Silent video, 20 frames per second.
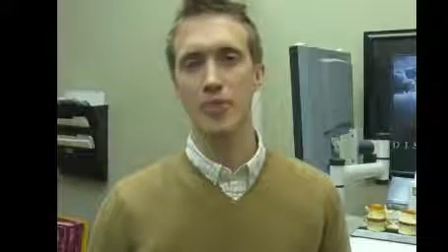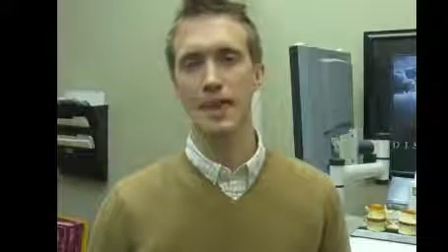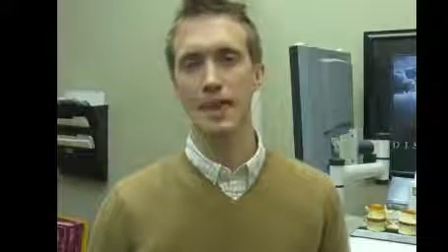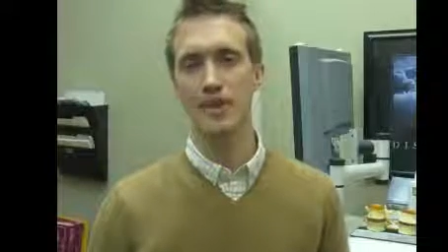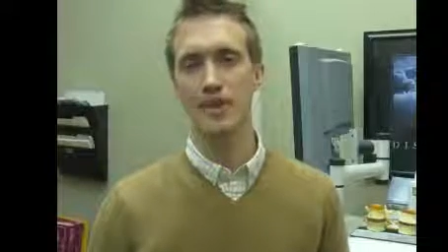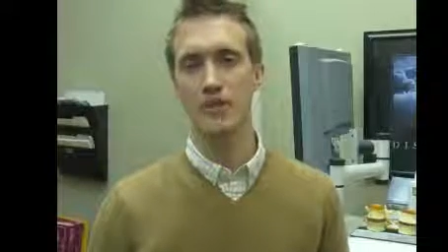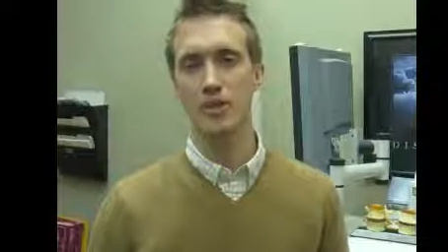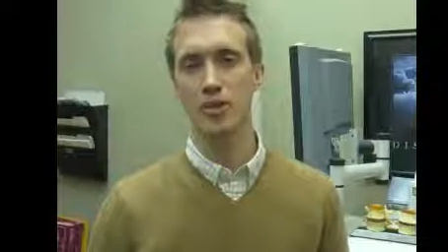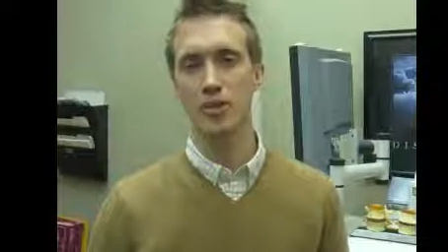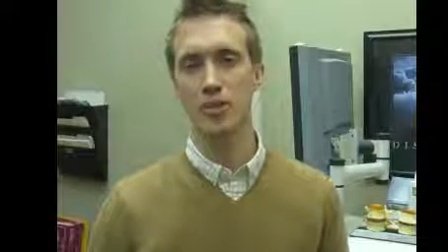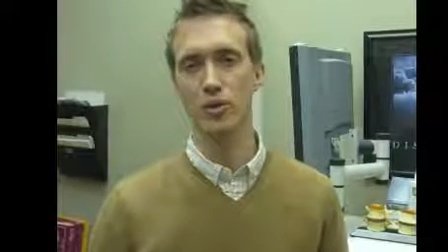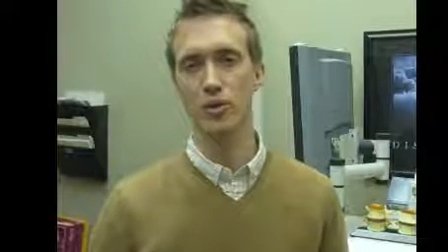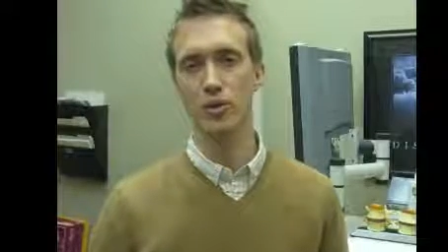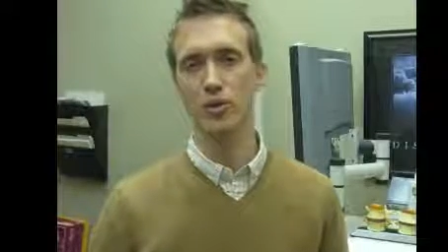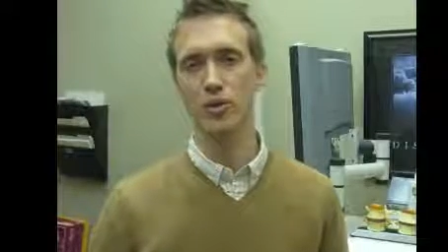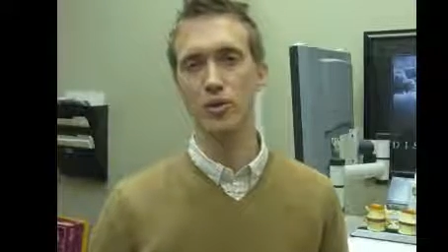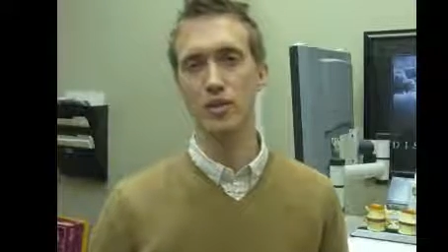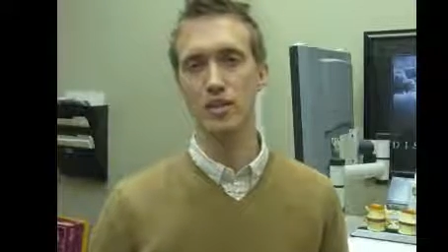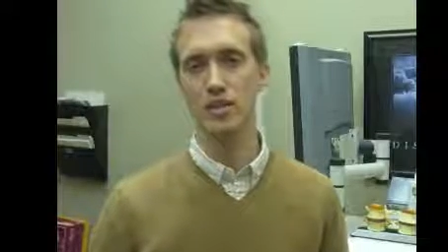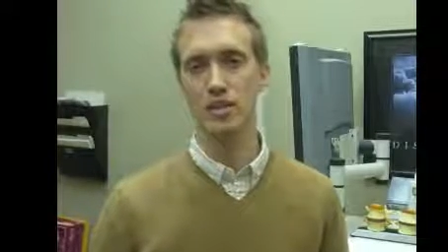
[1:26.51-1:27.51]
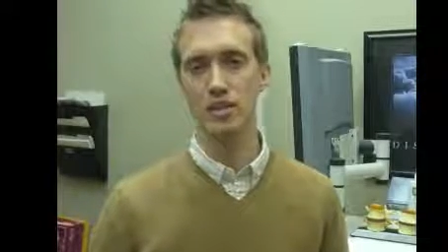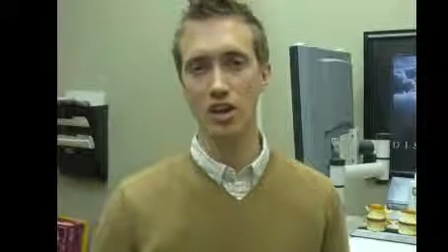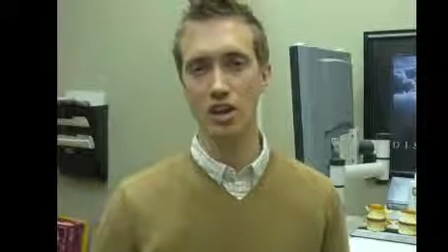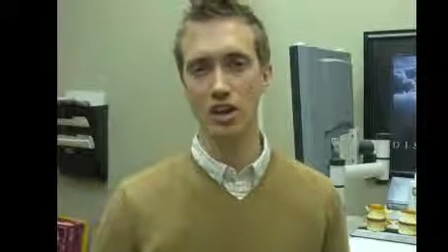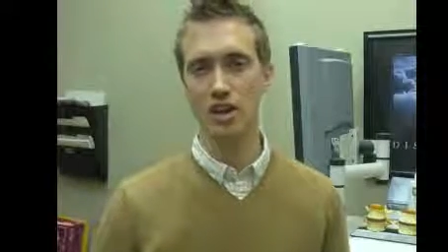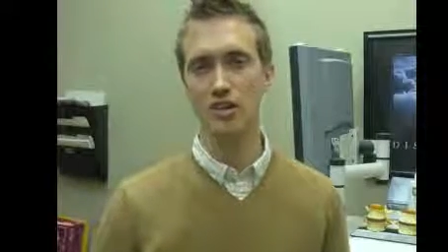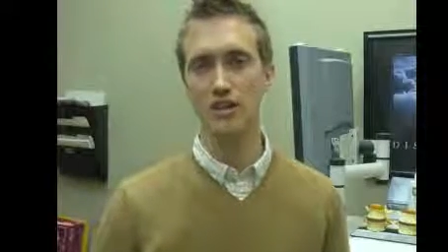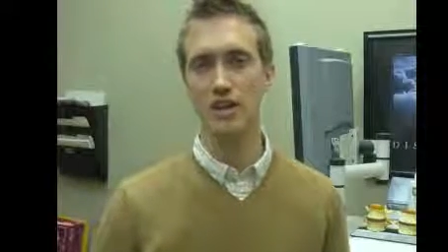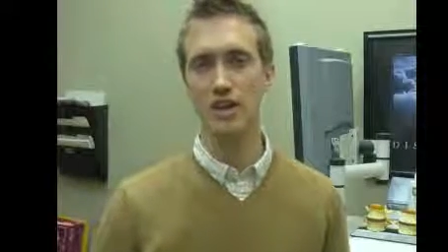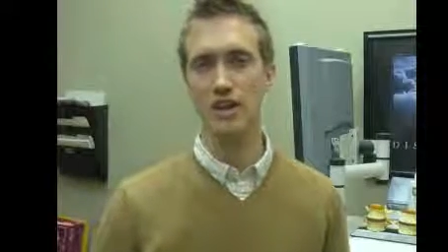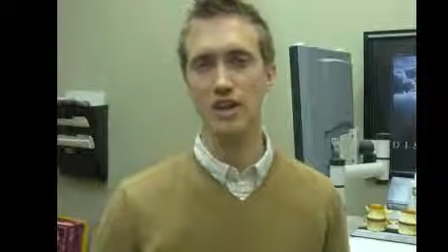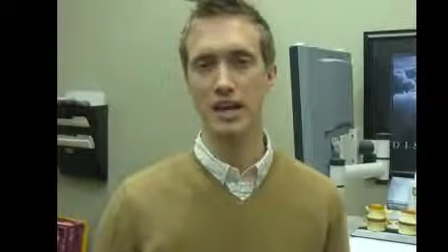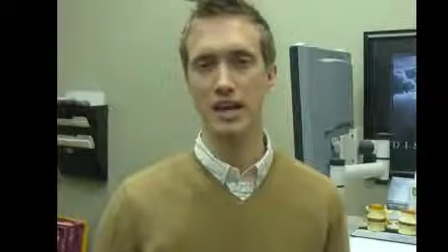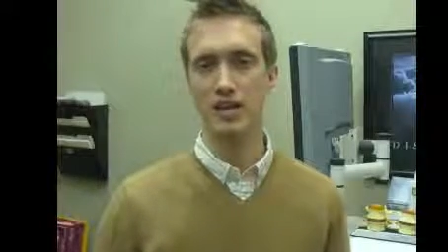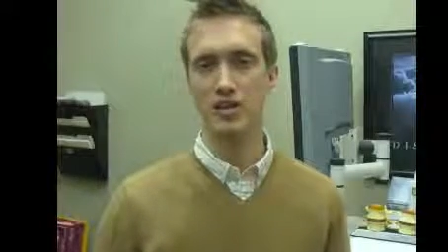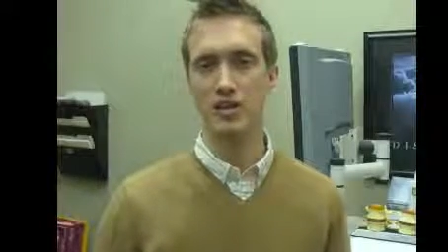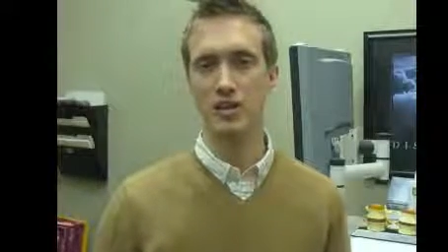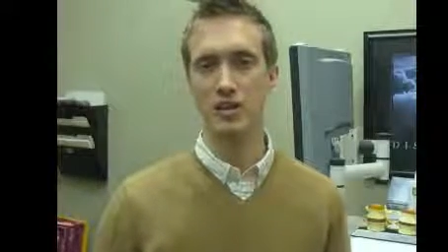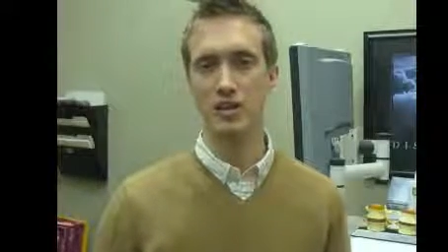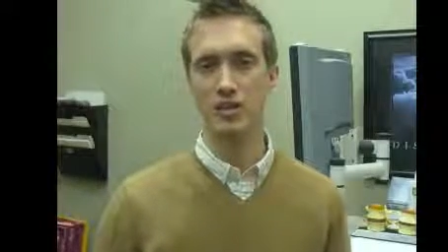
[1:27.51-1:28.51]
And so we started to take
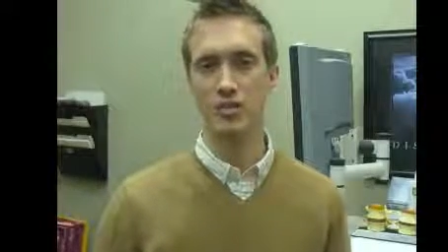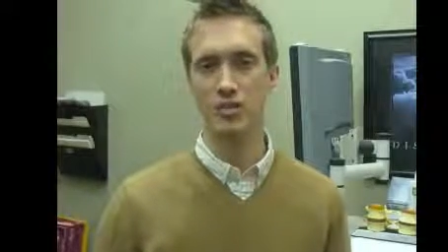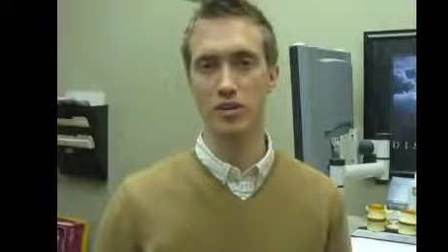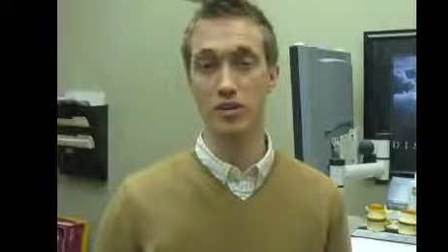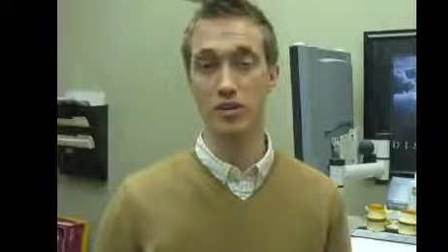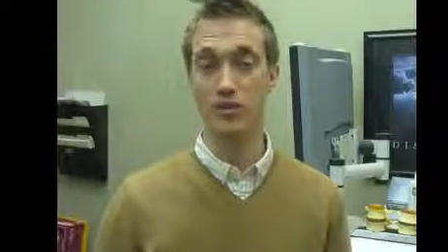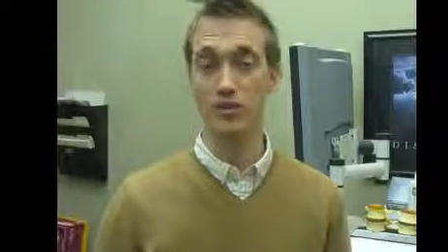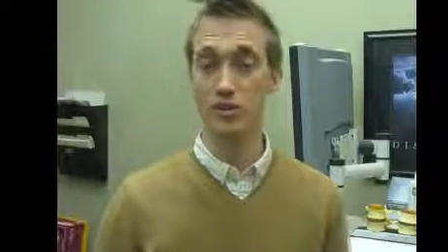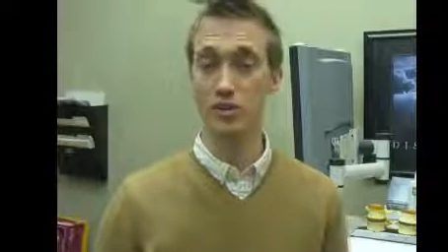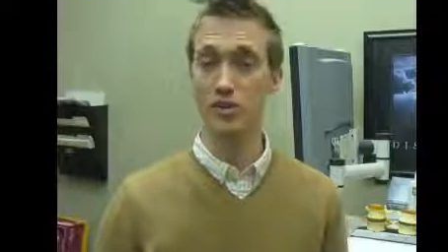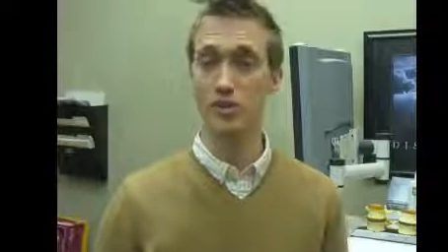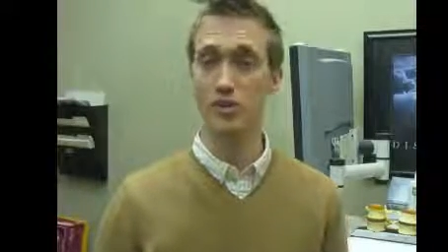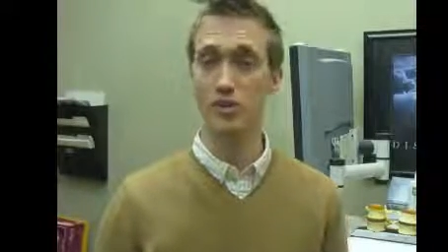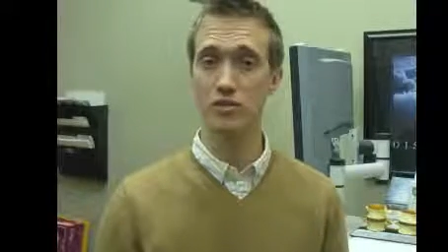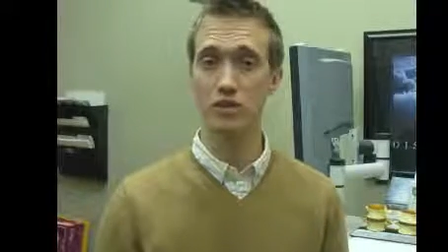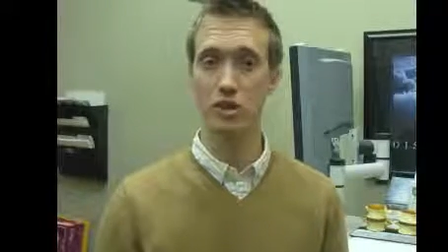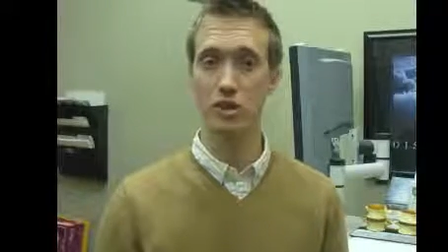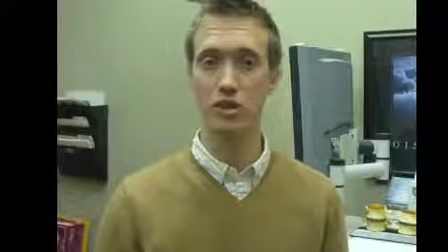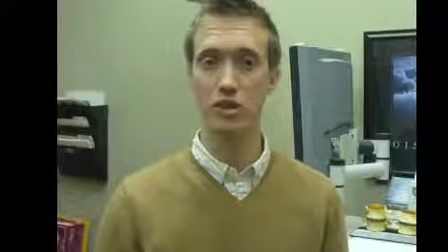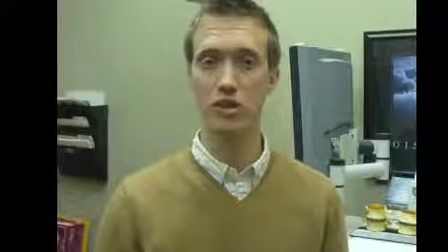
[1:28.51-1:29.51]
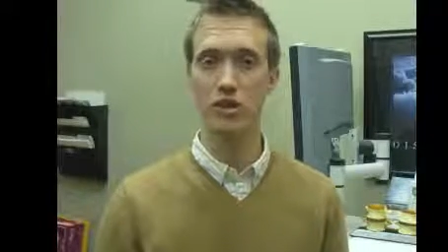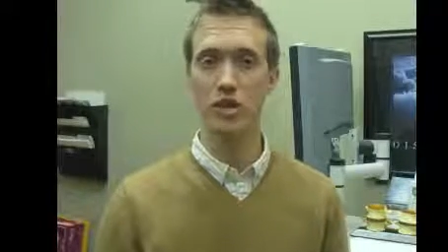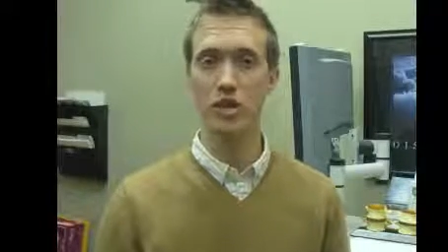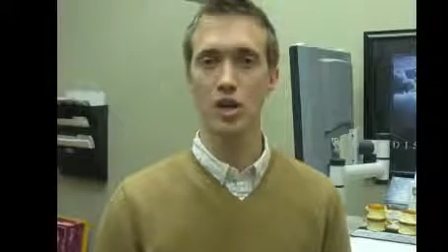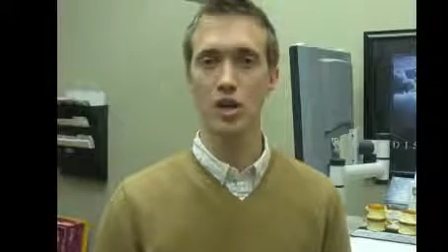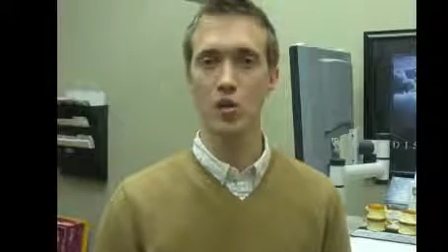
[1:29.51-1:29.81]
x-rays because, first of all,